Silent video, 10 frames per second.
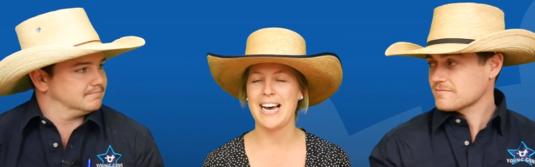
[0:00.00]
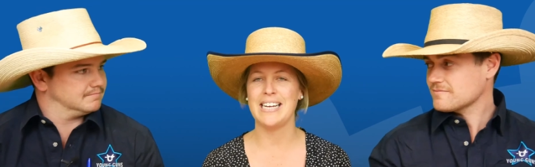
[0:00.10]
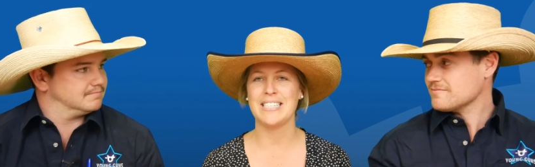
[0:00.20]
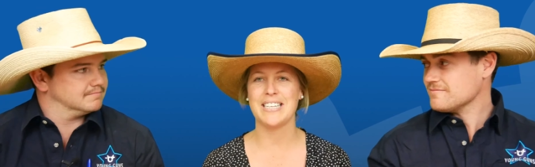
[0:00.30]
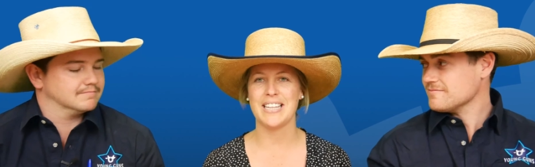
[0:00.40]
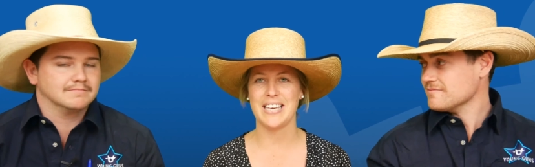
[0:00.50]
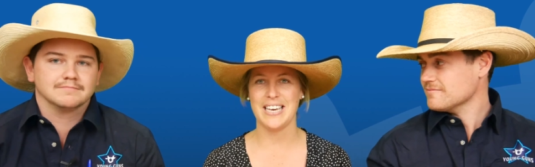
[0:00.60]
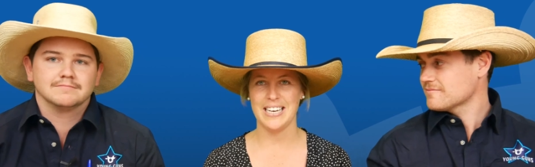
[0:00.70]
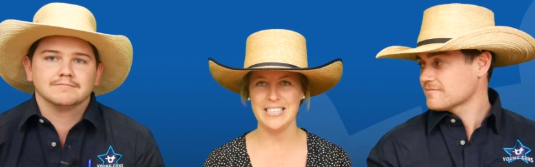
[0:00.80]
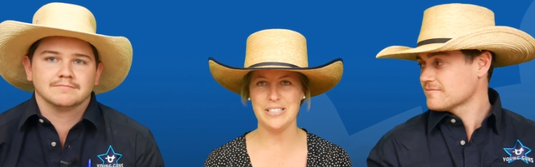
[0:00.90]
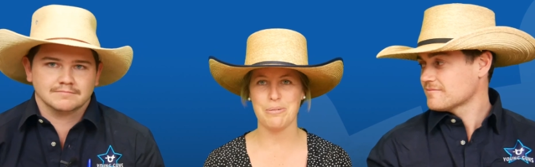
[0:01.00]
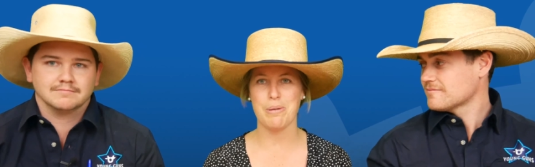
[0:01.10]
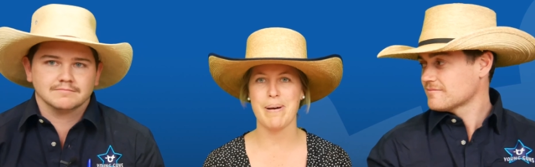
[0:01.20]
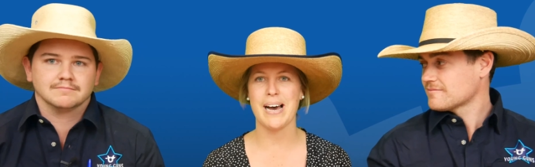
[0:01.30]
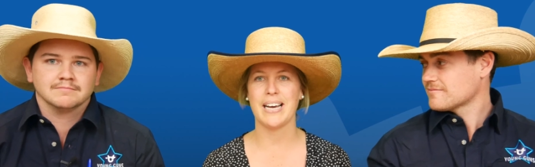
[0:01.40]
Speaker 1: and the kids. You'll
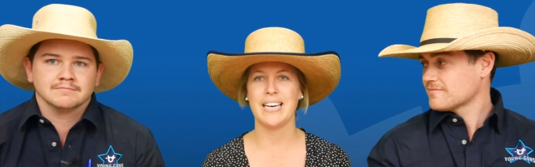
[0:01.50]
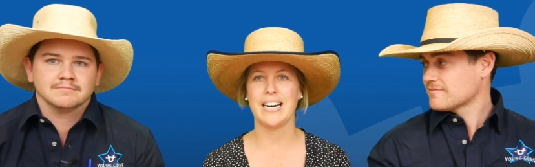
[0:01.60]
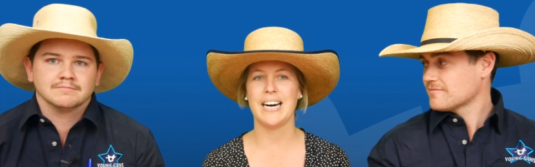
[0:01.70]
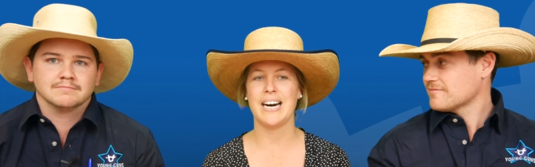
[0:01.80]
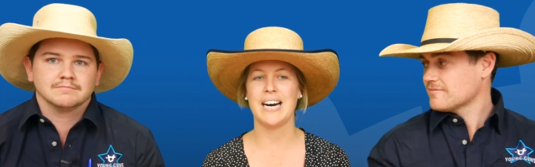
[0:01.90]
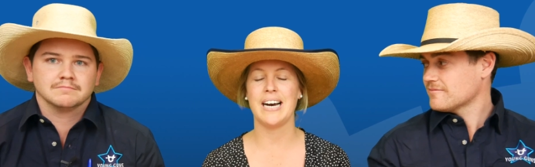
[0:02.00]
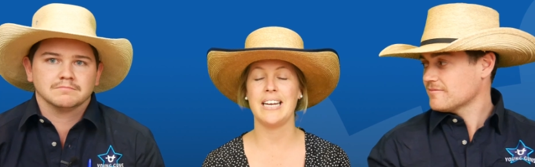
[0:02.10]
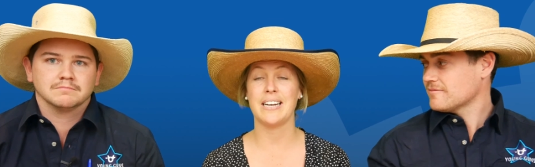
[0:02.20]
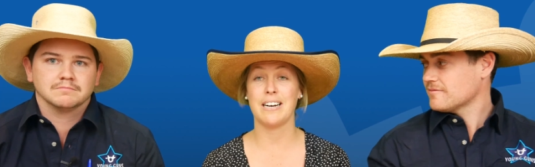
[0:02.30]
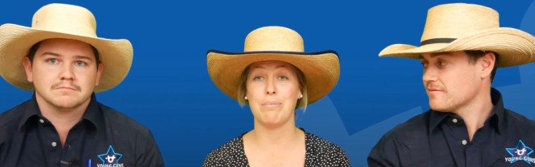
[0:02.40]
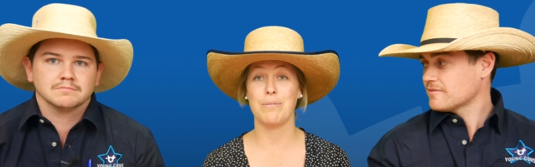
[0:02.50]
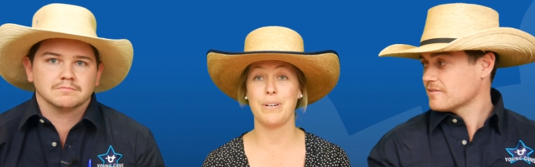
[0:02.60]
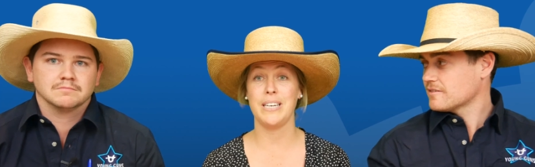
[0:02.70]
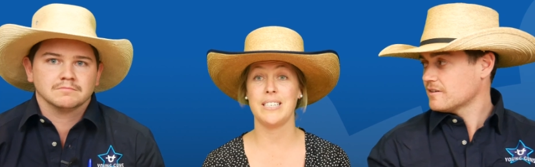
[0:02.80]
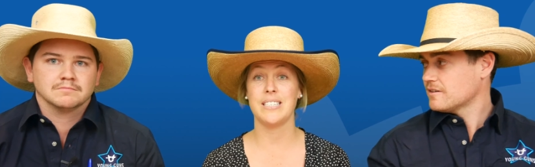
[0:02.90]
be back uh, in a couple of
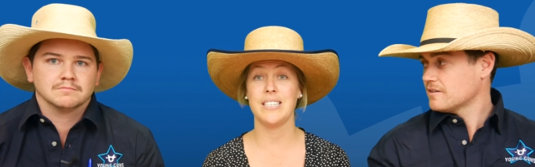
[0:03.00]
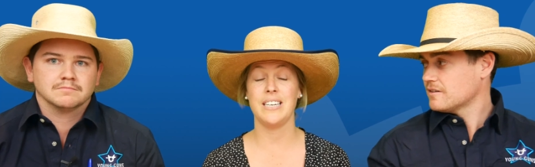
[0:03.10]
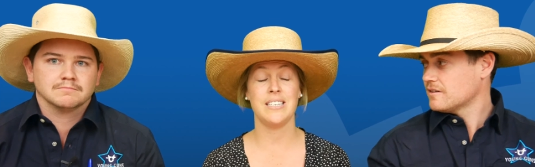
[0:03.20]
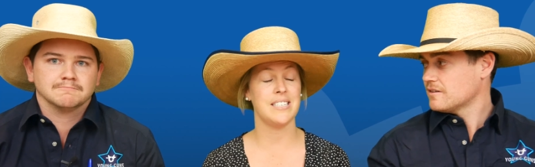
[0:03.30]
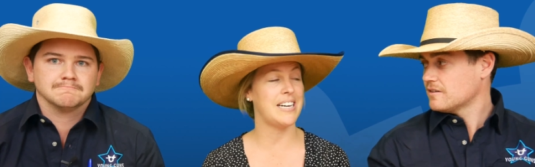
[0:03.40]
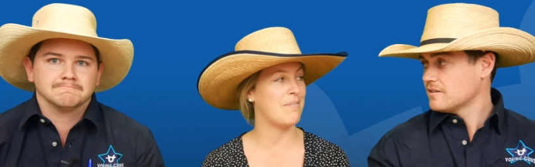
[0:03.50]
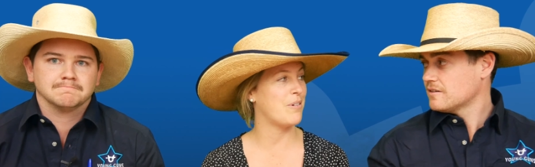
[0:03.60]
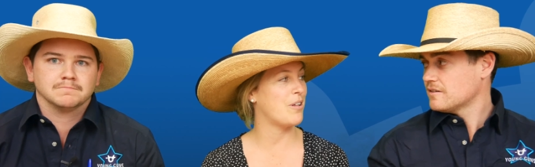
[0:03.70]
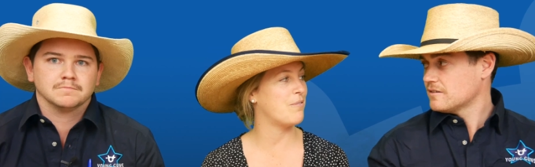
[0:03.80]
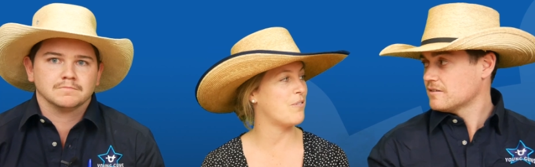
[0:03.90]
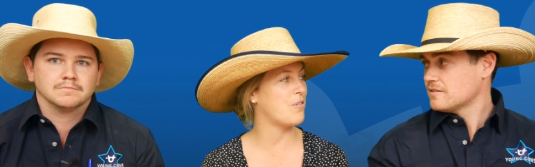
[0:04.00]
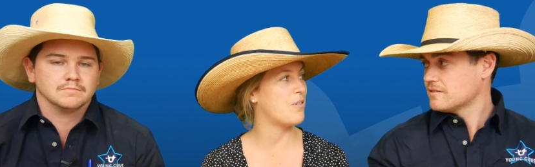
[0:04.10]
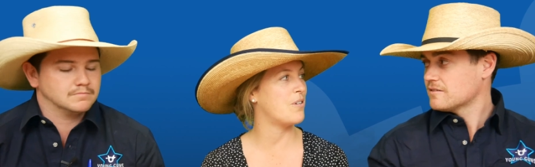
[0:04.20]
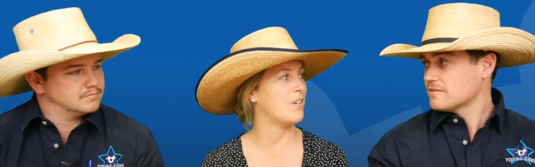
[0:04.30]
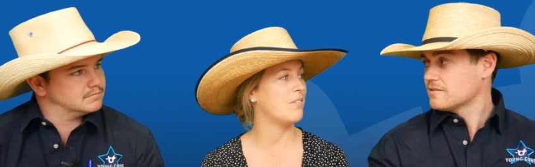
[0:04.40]
weeks in Tamworth
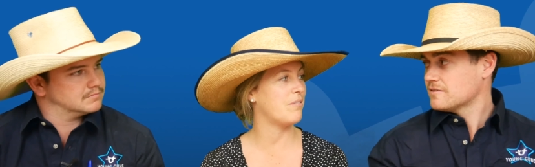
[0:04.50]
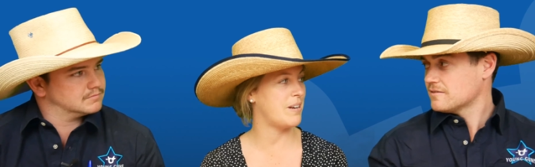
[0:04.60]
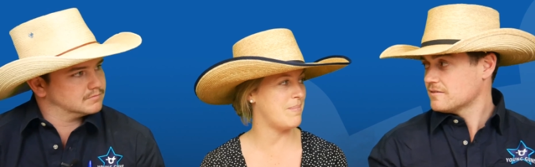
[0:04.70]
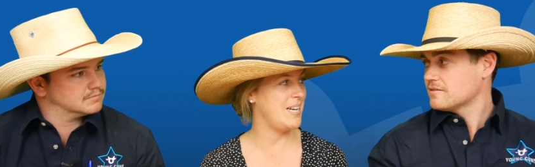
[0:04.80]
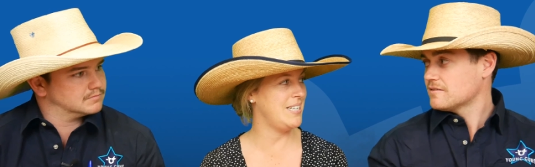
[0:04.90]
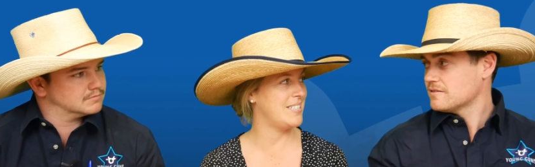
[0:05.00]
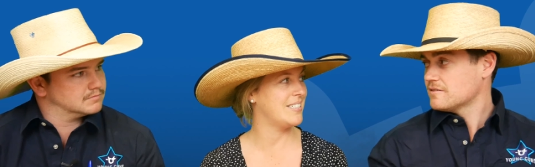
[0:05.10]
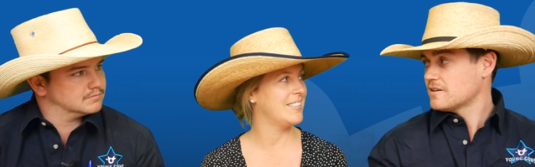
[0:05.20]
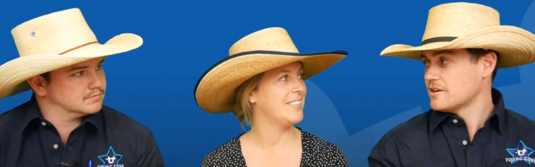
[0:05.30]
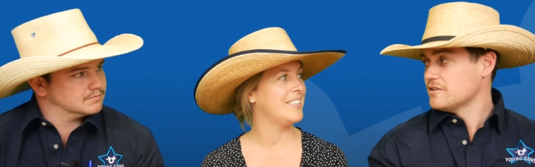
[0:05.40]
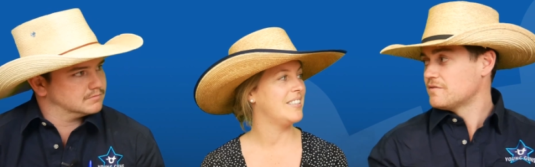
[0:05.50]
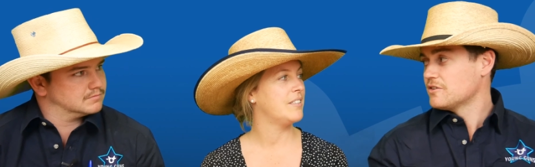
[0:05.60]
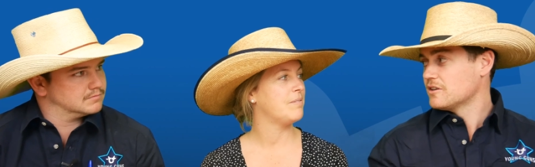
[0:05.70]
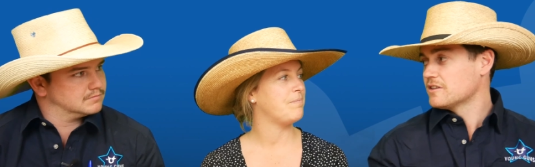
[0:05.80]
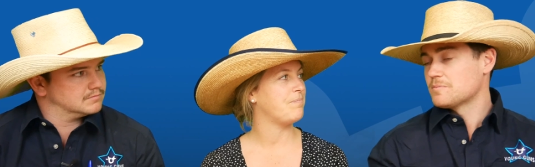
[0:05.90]
for Red Meat.
Speaker 2: Are you
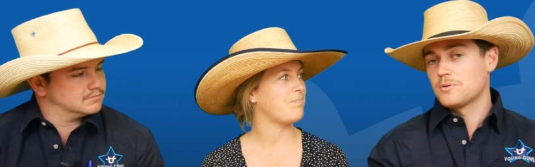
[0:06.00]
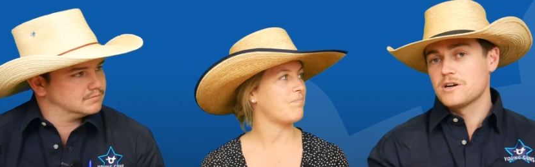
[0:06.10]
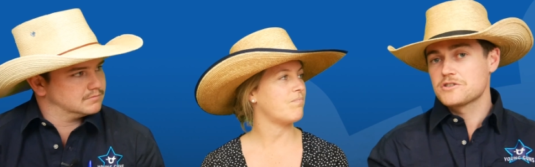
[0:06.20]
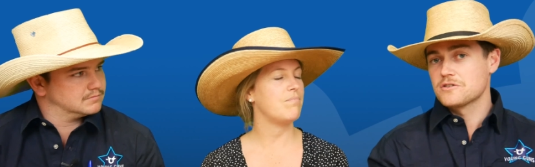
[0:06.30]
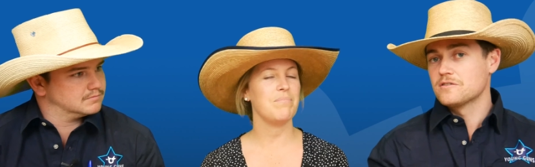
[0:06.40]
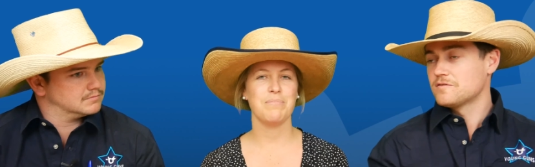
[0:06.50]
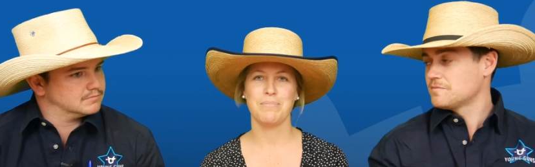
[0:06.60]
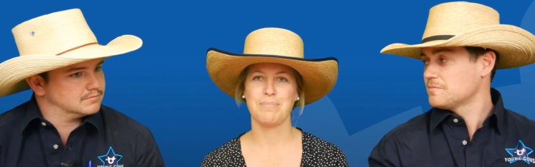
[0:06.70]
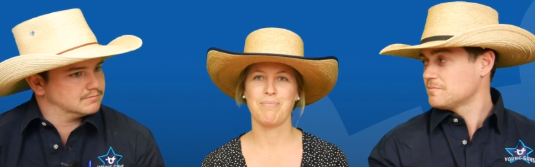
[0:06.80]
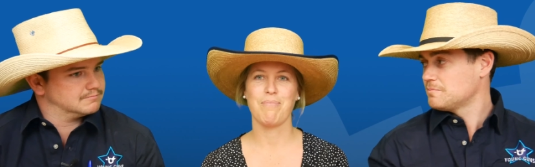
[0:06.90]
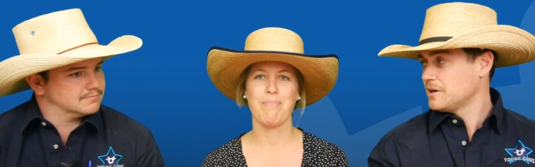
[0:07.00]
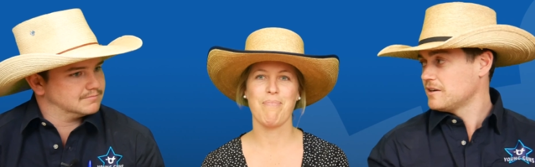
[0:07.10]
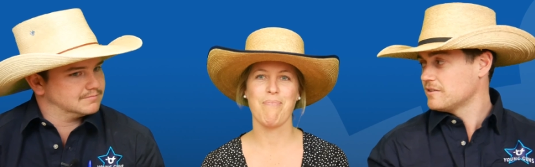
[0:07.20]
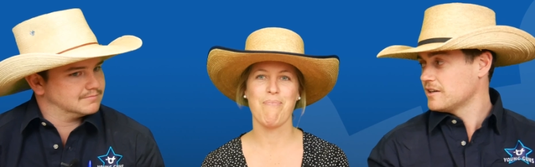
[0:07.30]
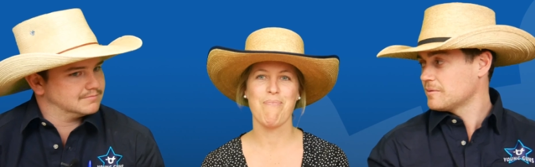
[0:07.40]
feeling the pressure of
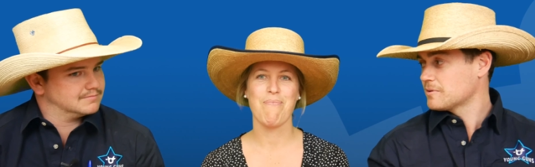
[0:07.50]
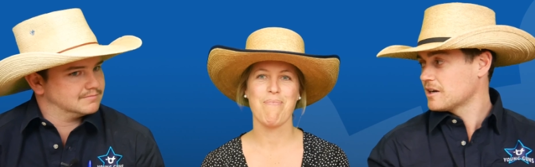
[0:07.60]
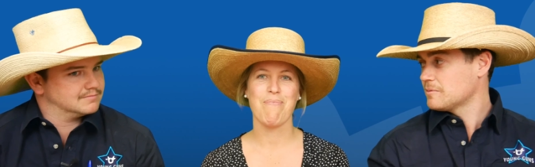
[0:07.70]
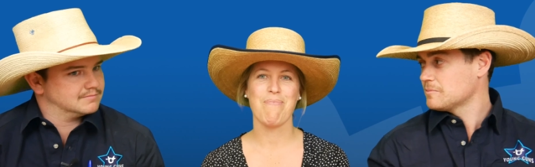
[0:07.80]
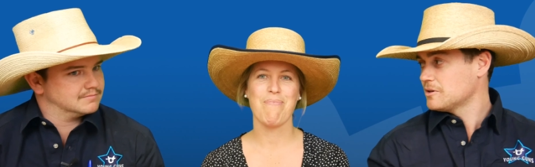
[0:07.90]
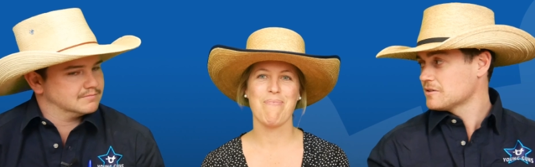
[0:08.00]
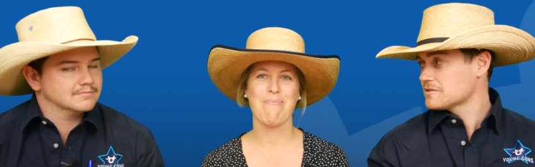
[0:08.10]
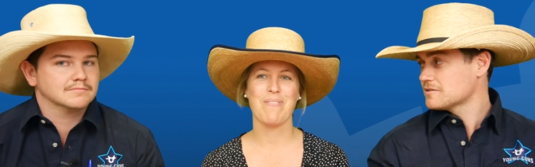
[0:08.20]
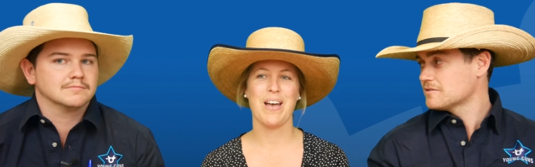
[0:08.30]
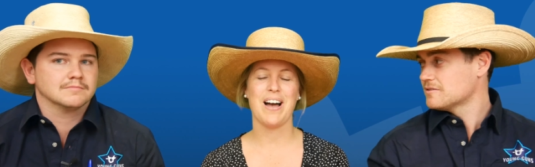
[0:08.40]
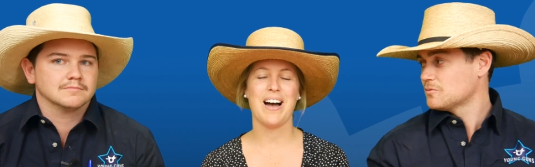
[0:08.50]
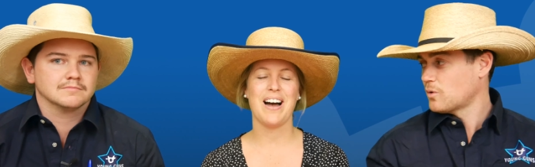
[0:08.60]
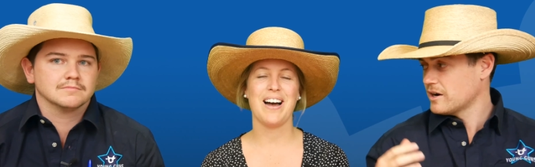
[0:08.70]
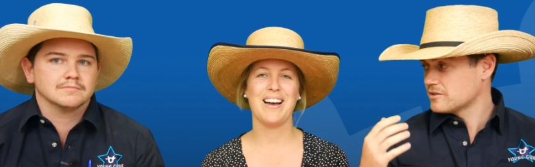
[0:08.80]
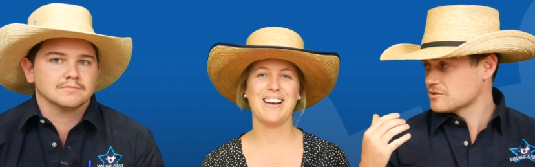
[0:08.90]
being the up and coming boss?
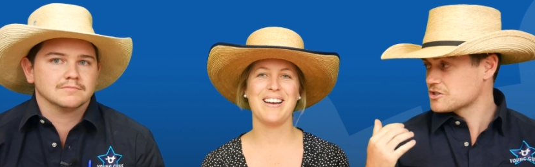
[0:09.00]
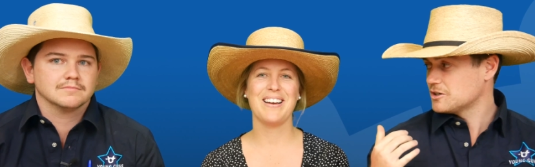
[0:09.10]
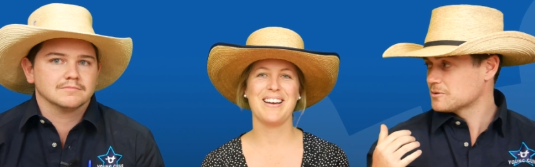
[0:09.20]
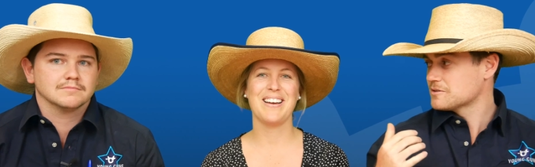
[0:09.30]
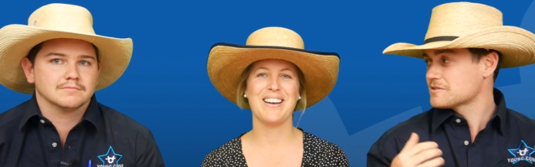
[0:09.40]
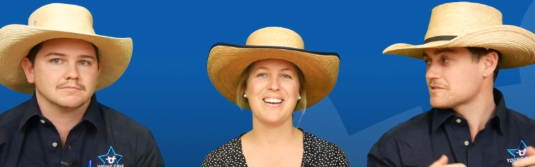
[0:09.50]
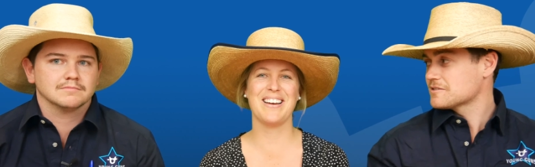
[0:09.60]
Uh, Weight on shoulders,